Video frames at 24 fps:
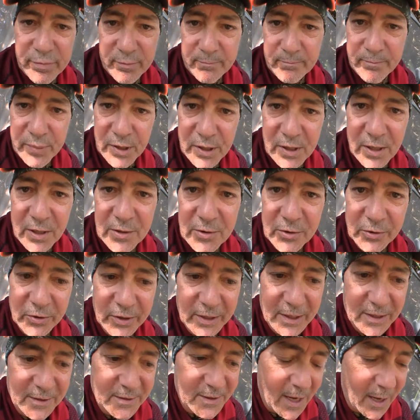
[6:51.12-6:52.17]
potentially
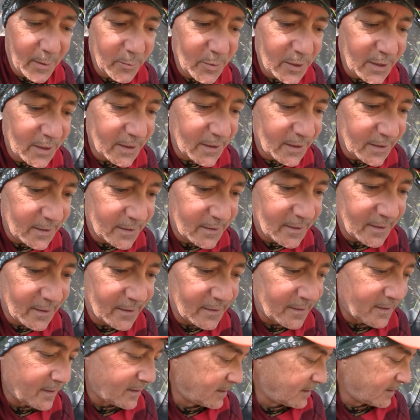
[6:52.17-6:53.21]
contaminated.
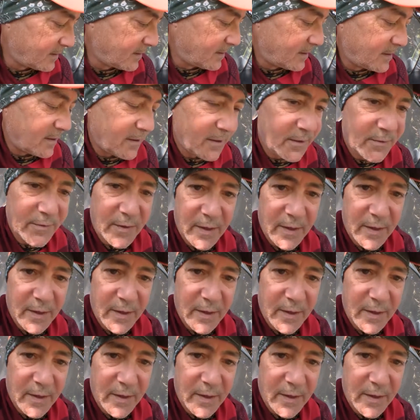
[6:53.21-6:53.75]
If